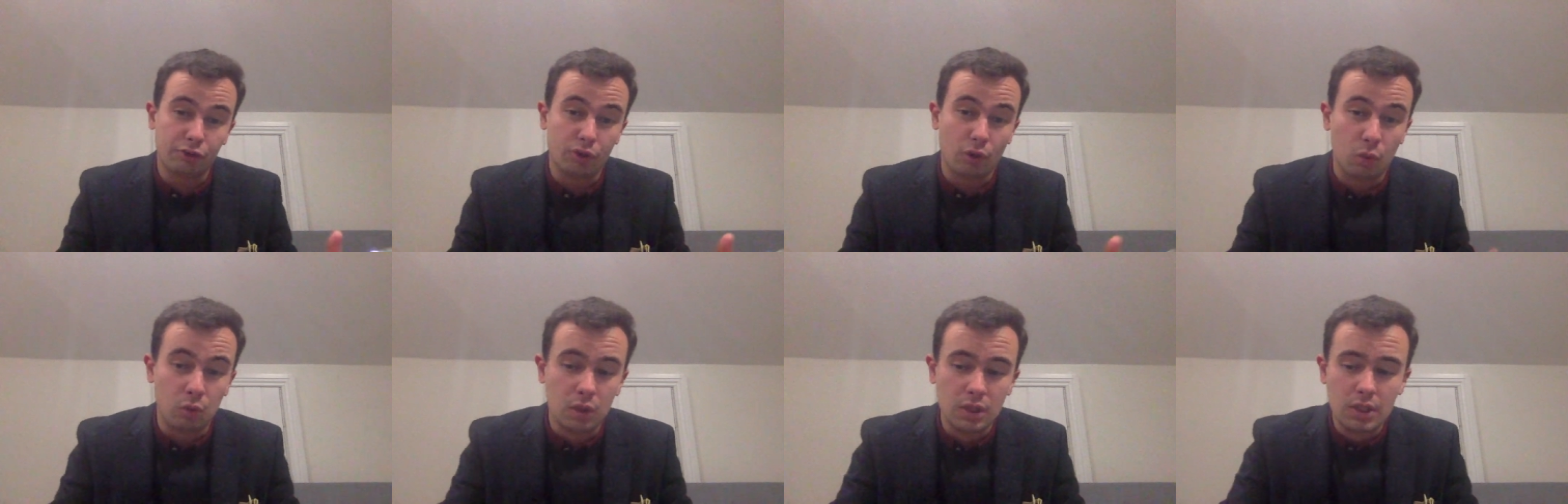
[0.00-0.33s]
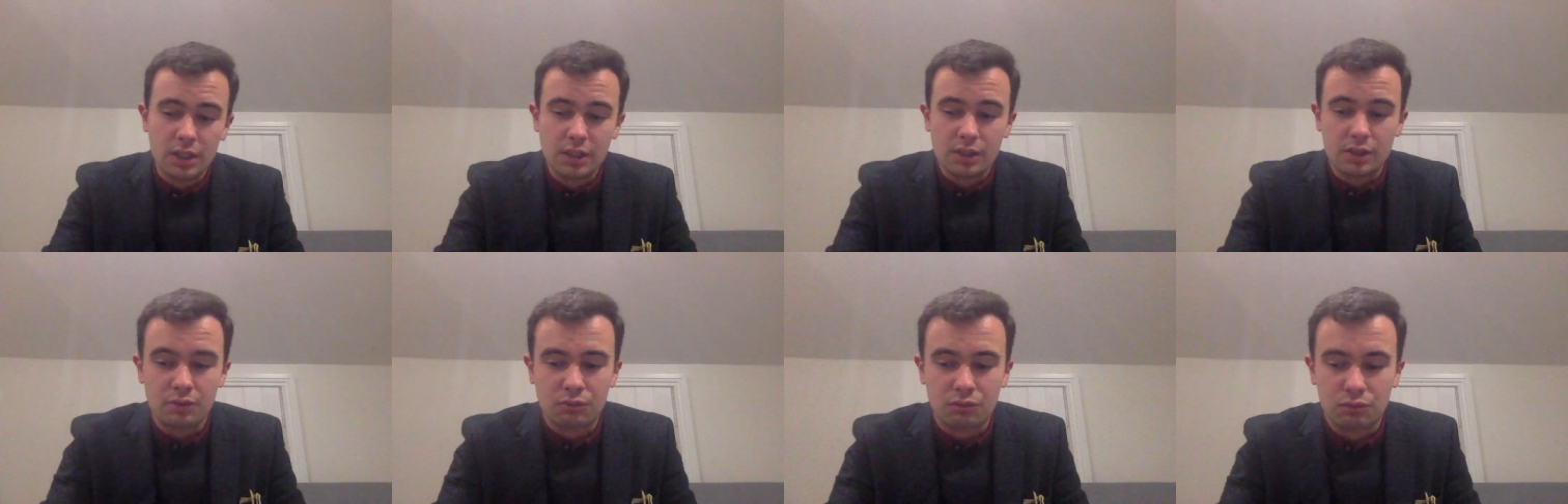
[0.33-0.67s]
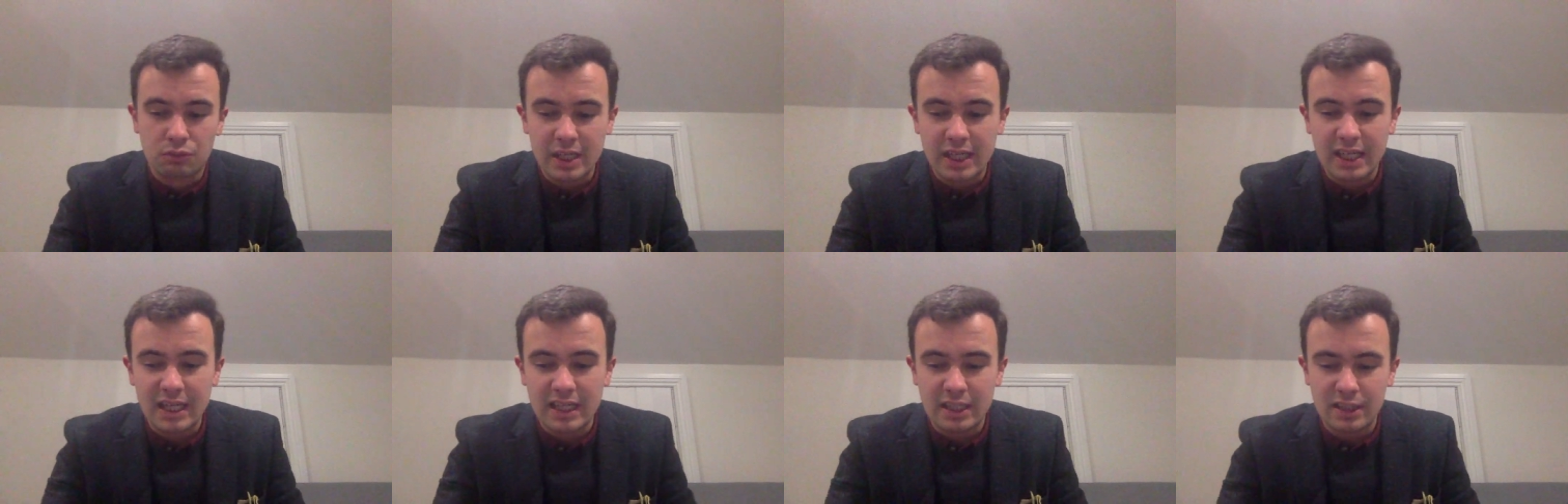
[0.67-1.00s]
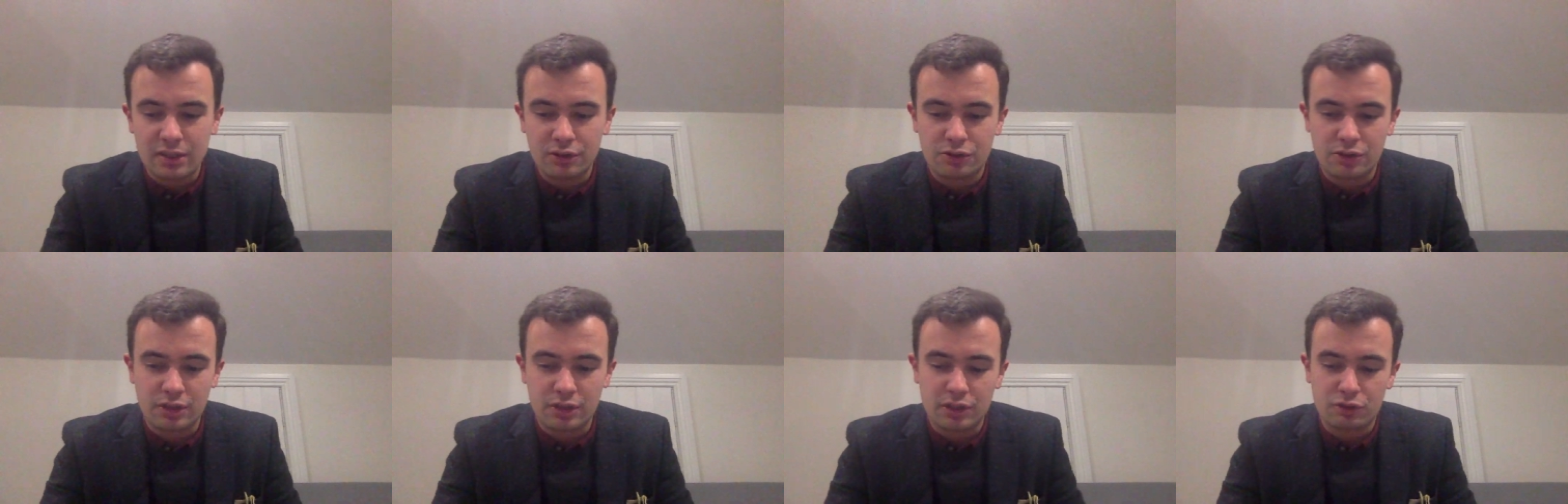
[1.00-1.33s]
So
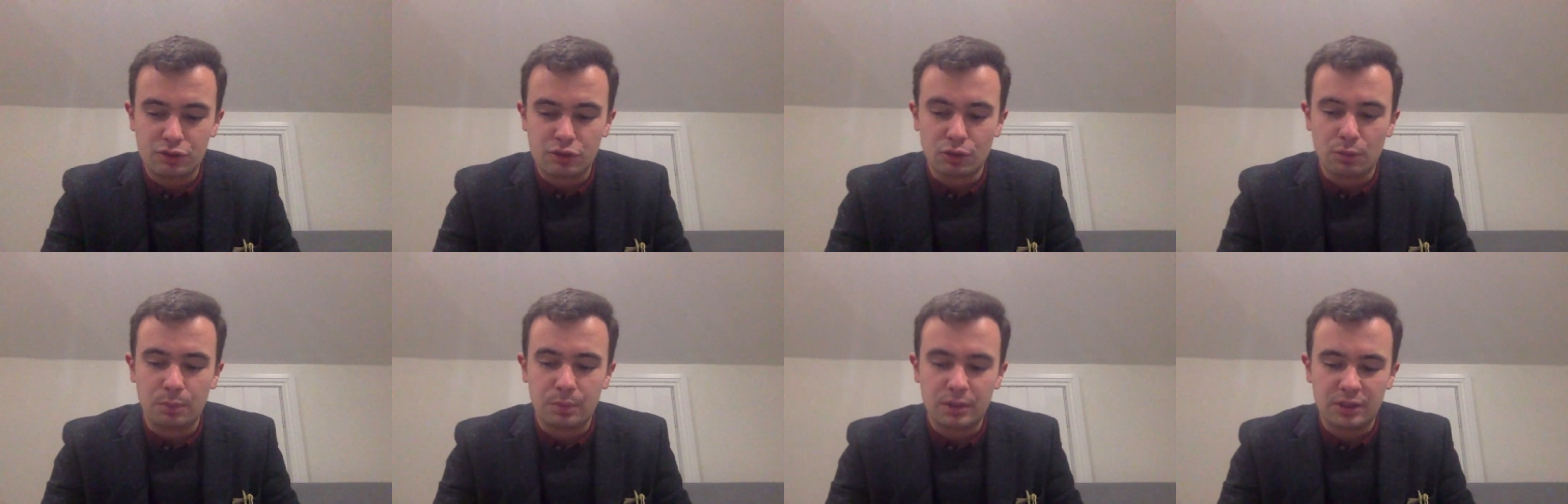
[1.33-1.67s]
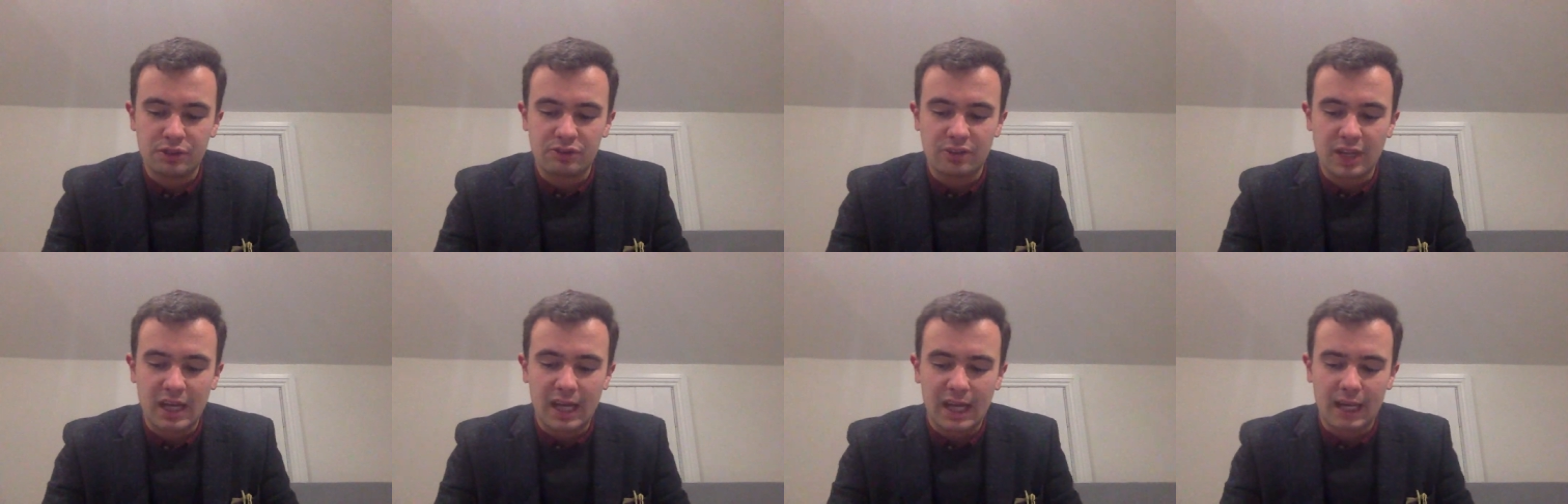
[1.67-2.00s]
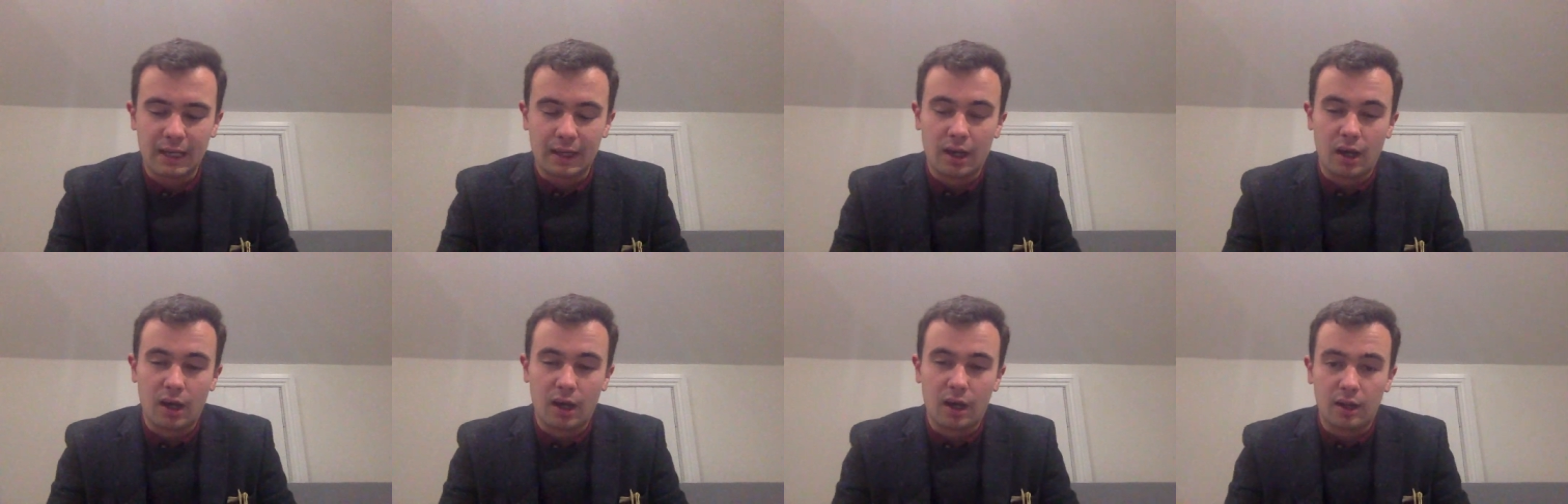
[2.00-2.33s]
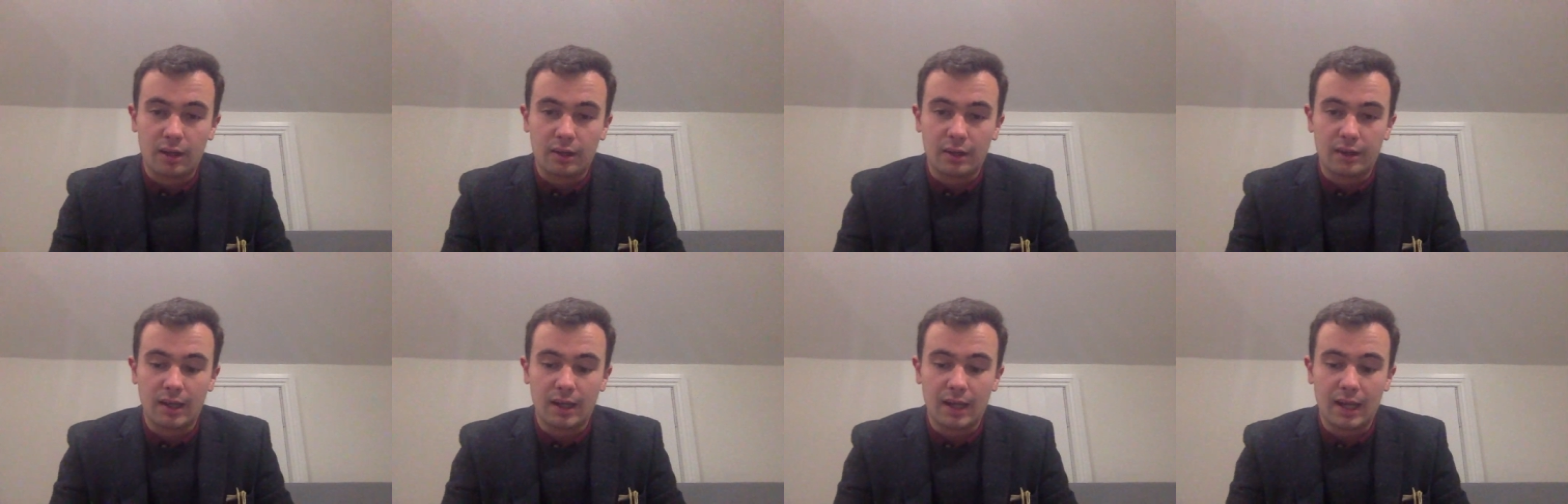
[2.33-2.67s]
really, she should be staying
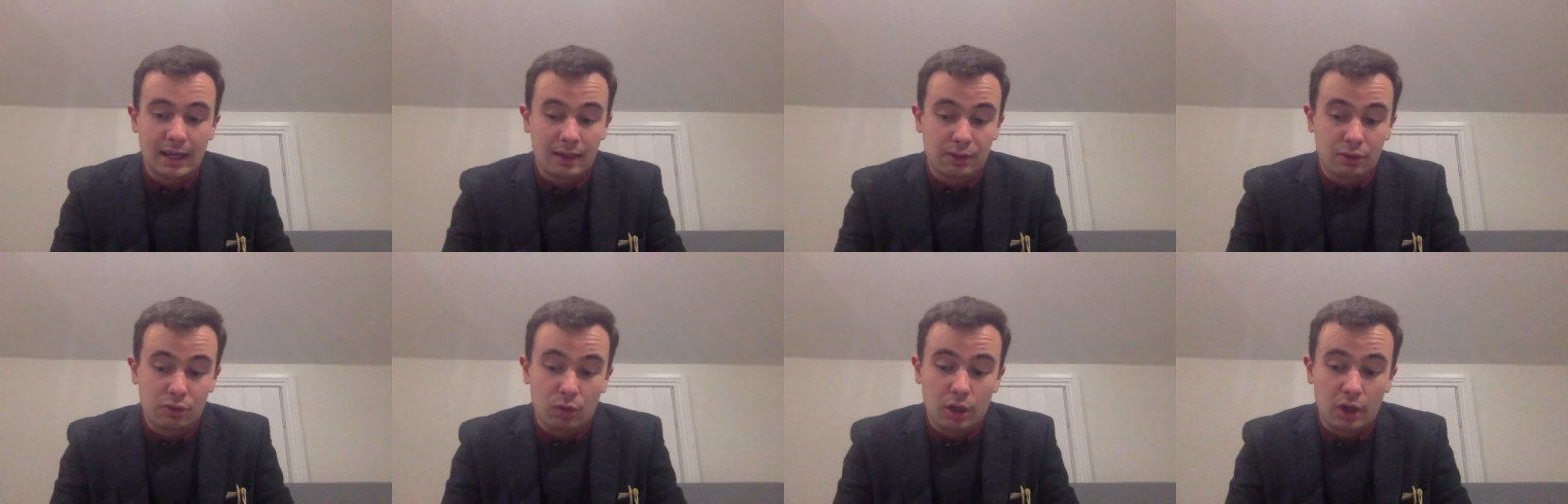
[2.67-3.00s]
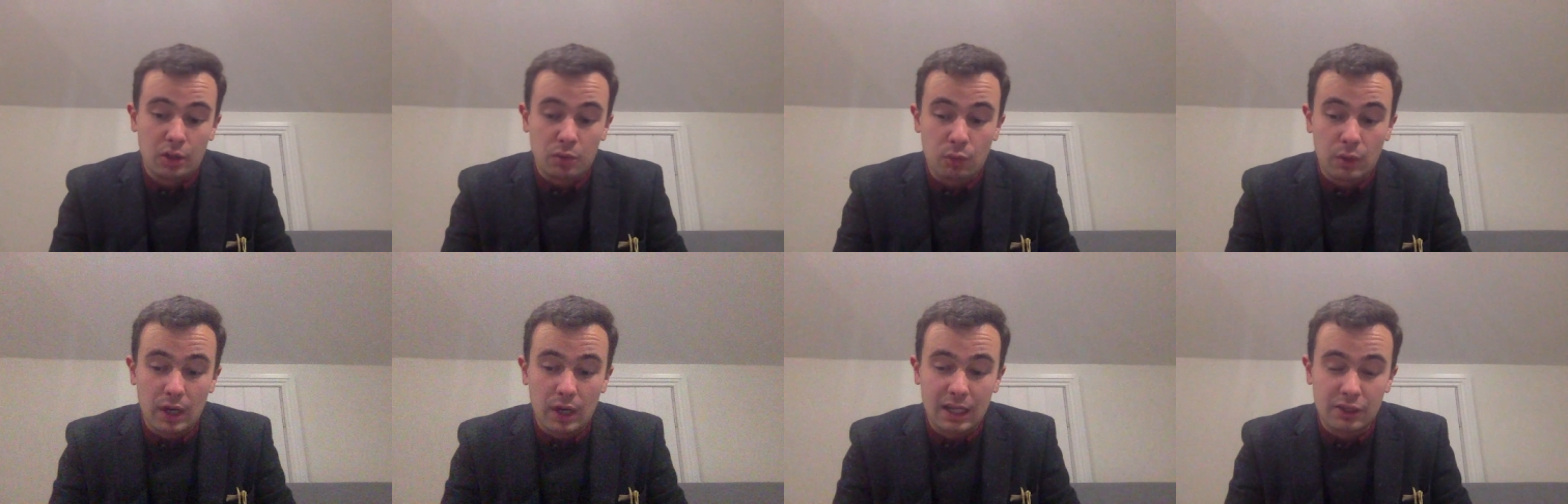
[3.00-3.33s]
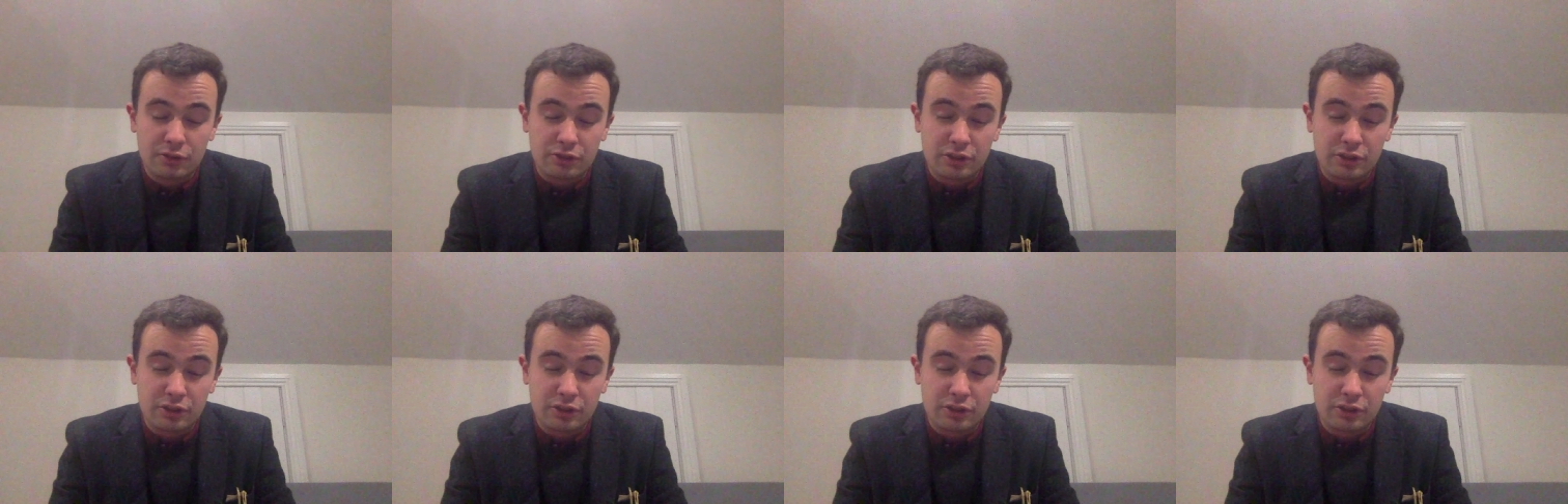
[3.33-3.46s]
on uh, quite well.